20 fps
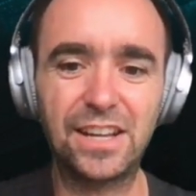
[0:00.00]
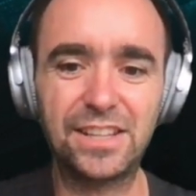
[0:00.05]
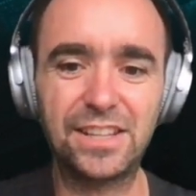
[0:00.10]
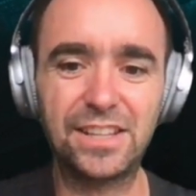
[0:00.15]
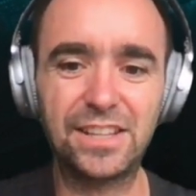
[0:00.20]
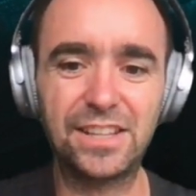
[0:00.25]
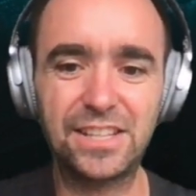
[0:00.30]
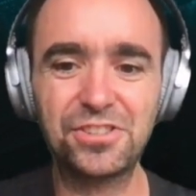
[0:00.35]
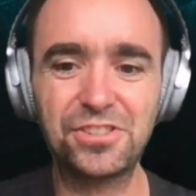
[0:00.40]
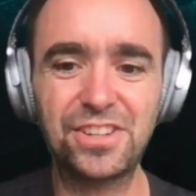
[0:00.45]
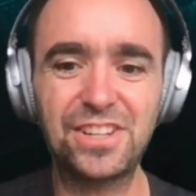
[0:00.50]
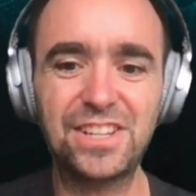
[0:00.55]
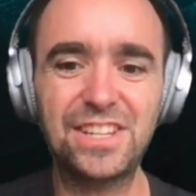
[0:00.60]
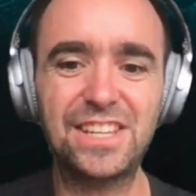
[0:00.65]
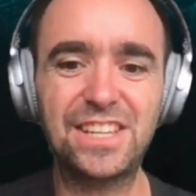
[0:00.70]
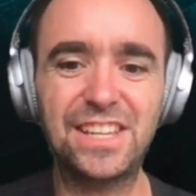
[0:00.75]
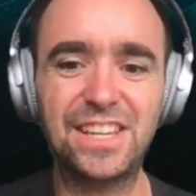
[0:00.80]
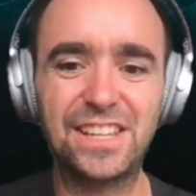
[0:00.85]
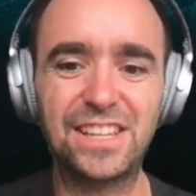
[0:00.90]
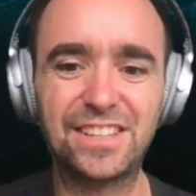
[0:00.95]

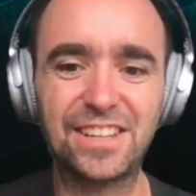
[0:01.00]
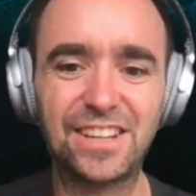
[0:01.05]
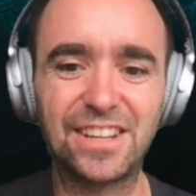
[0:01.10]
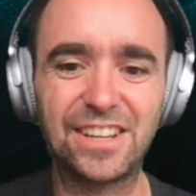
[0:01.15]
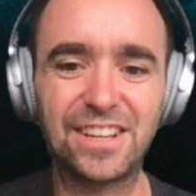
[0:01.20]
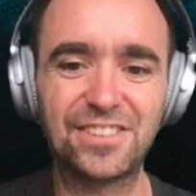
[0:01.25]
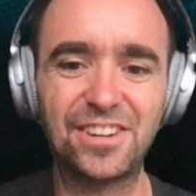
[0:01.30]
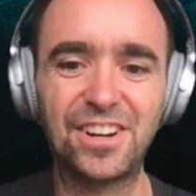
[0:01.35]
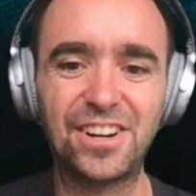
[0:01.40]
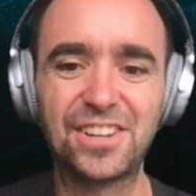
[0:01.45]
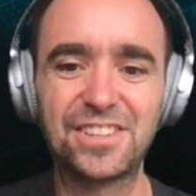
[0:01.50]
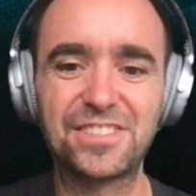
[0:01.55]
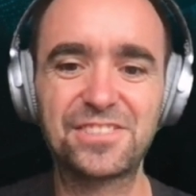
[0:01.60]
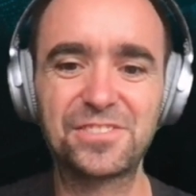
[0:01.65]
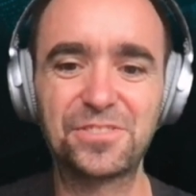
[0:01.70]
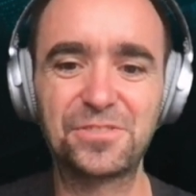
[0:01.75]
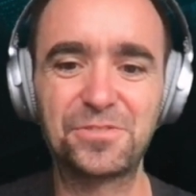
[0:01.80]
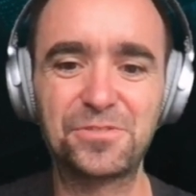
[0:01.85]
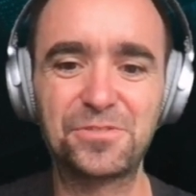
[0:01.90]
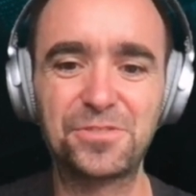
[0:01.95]
Additionally, it has
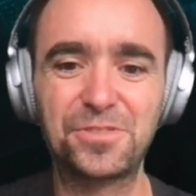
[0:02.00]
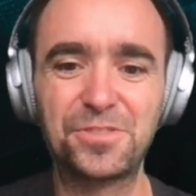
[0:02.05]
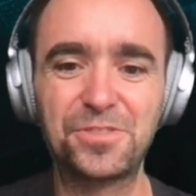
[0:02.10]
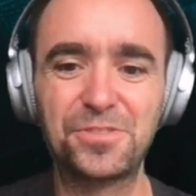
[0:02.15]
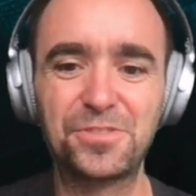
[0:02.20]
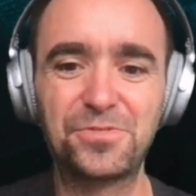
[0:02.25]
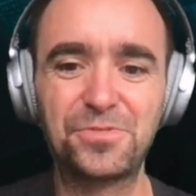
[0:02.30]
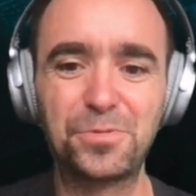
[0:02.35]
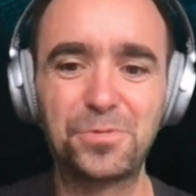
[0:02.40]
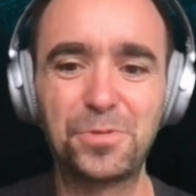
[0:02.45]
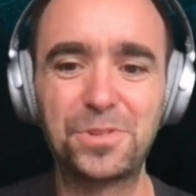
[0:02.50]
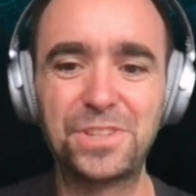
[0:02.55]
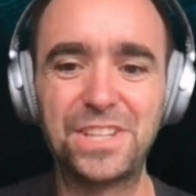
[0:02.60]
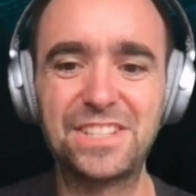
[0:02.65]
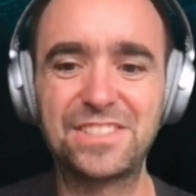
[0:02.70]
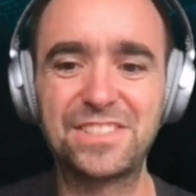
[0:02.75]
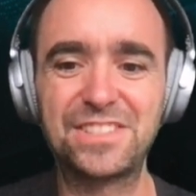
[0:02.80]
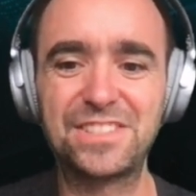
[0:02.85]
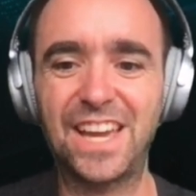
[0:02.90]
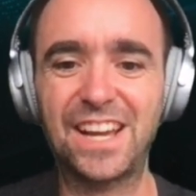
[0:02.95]
also
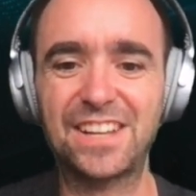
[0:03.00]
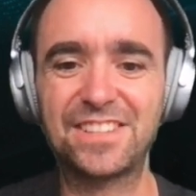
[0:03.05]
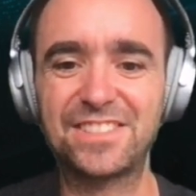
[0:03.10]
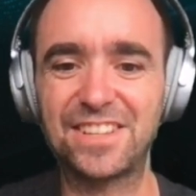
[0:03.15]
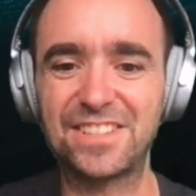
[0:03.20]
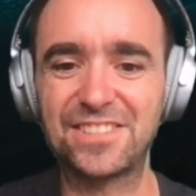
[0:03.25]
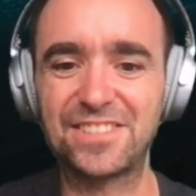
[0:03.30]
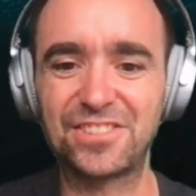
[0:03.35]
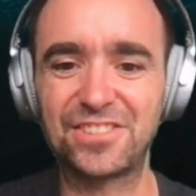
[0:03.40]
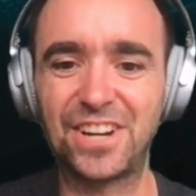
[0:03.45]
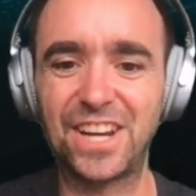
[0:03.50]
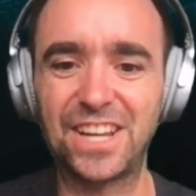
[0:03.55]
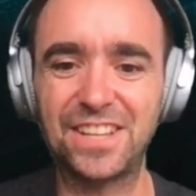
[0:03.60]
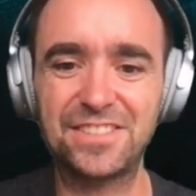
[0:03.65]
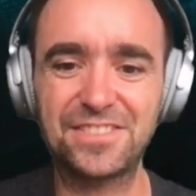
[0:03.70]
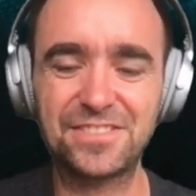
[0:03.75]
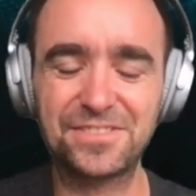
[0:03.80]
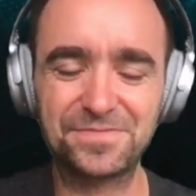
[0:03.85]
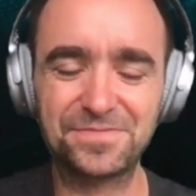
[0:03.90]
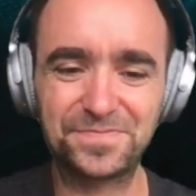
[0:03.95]
full disk access
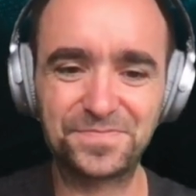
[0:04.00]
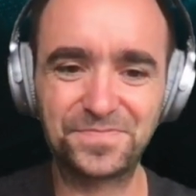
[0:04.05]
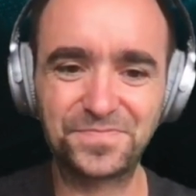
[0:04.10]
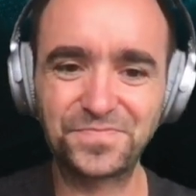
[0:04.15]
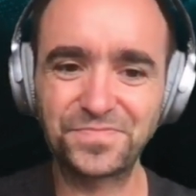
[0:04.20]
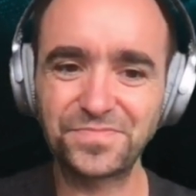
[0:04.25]
rights.